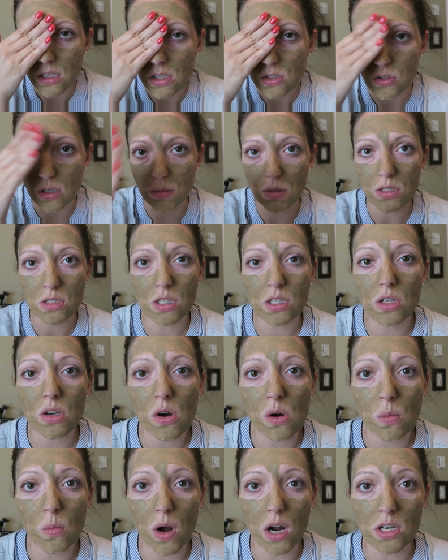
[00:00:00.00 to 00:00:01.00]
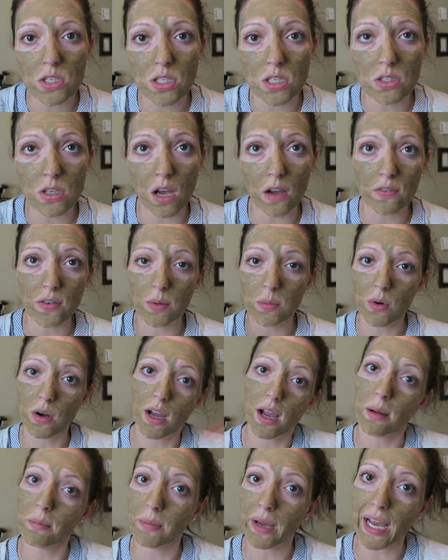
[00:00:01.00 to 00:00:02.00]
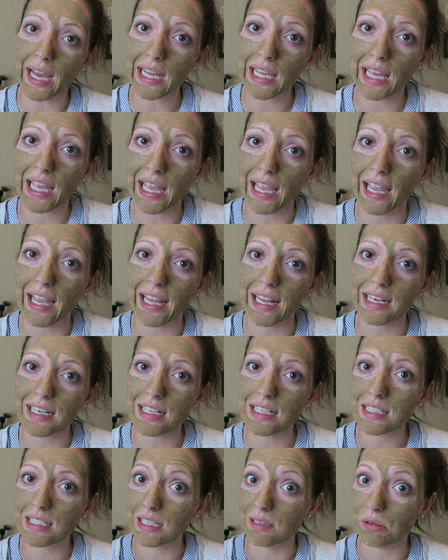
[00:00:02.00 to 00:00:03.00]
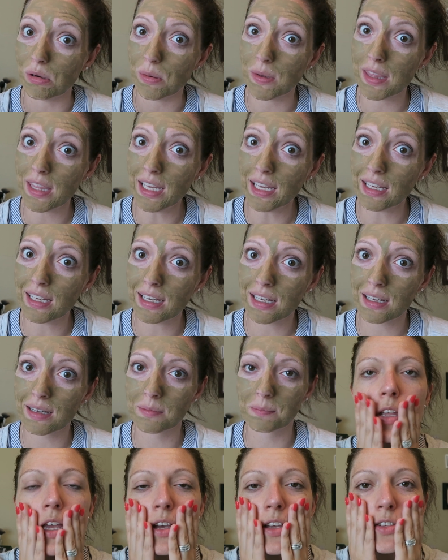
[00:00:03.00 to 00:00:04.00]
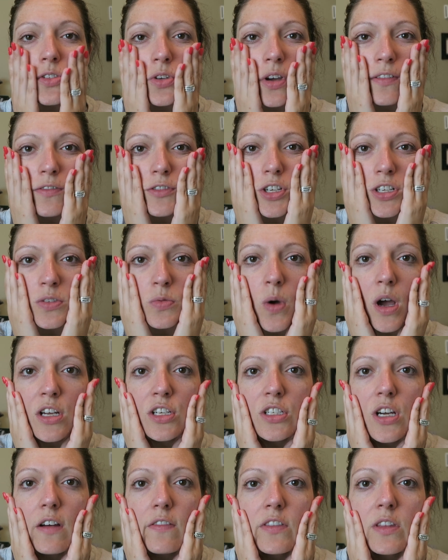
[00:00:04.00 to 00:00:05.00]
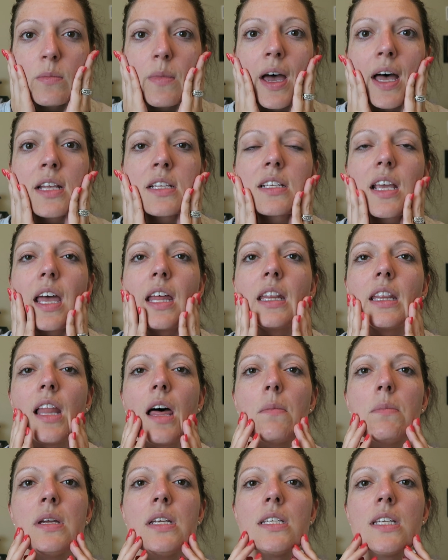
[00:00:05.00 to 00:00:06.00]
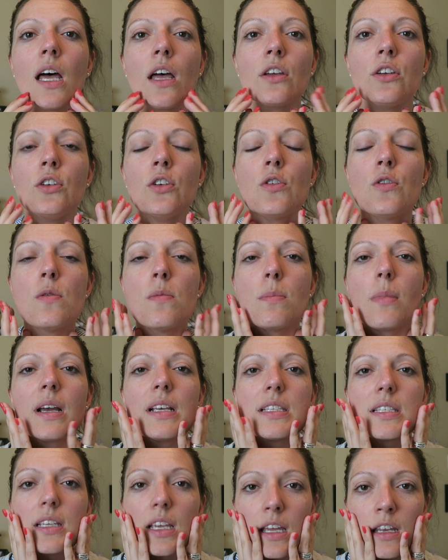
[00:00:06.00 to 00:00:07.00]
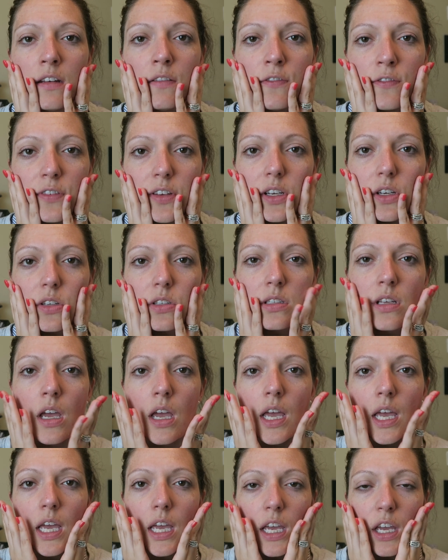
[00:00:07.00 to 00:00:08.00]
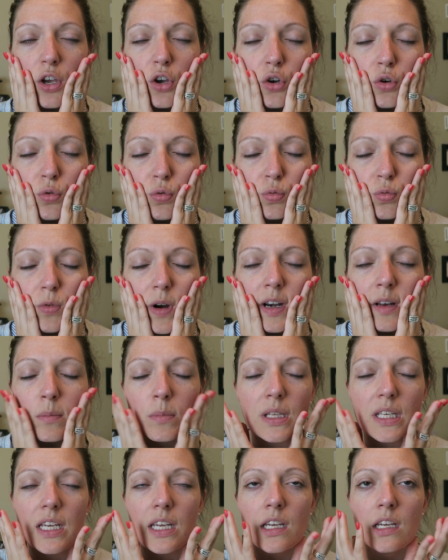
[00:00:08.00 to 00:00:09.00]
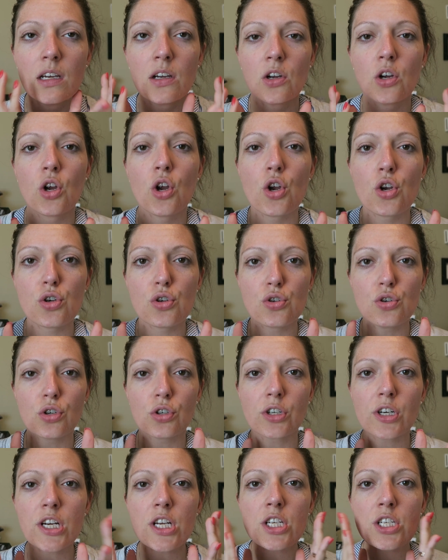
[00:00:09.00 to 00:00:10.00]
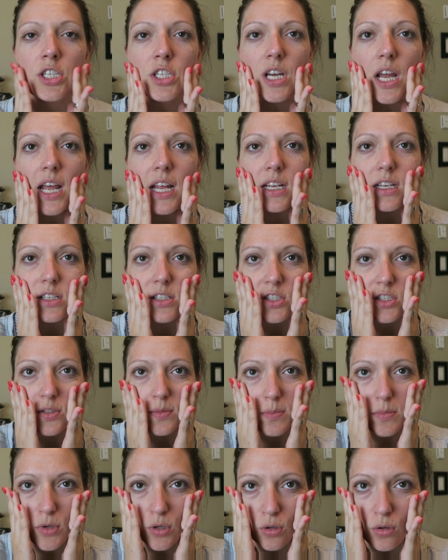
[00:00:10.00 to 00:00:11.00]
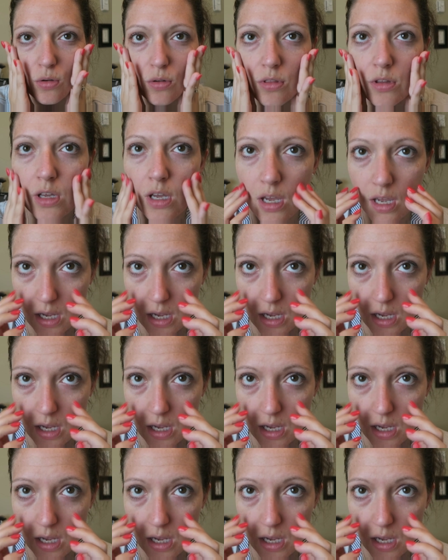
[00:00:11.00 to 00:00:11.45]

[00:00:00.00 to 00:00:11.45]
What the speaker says: So I'm just gonna go and wash this off and we'll come back and see what we think. So I've just washed off the mask and let me tell you, my skin feels incredibly nourished and smooth.